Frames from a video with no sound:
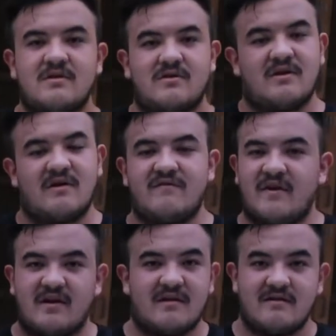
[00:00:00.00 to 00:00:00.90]
so that if
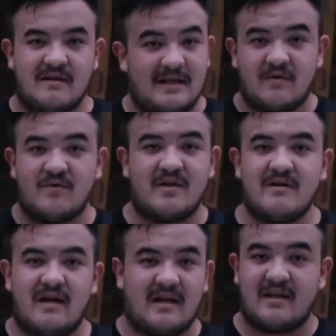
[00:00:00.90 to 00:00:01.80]
any liquid,
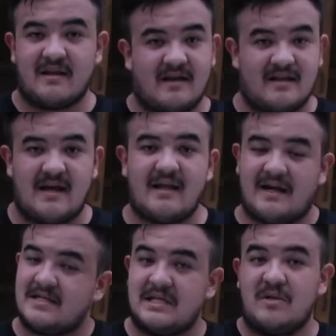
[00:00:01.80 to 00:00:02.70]
anything like that, like
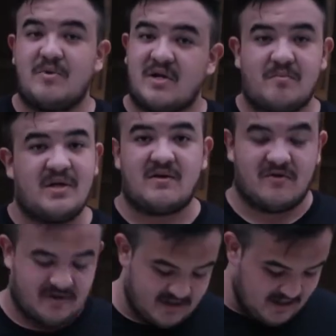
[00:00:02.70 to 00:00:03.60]
I said, they pick a pee
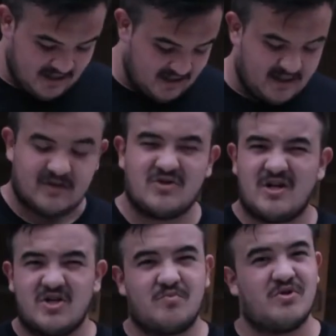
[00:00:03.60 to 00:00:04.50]
corner. So you try
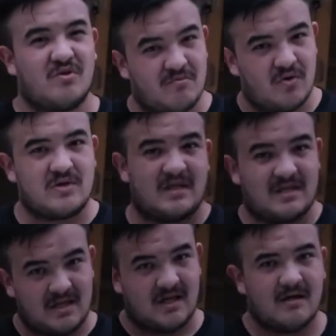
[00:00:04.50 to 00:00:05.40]
to just put the most that's
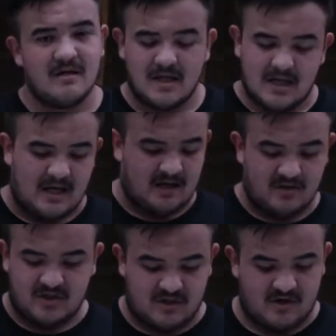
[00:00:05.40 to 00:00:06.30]
there, and then you
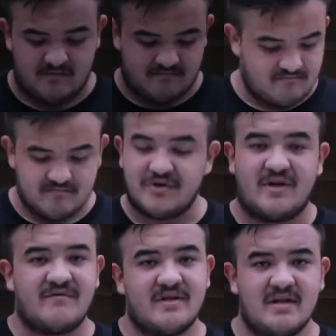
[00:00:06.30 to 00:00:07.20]
start putting
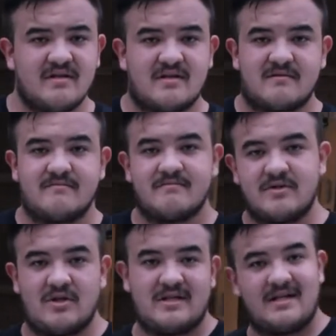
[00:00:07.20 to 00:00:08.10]
everything else in.
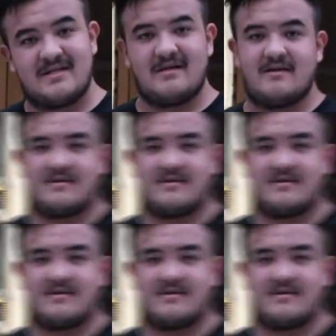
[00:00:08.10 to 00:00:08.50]
So let's get to the other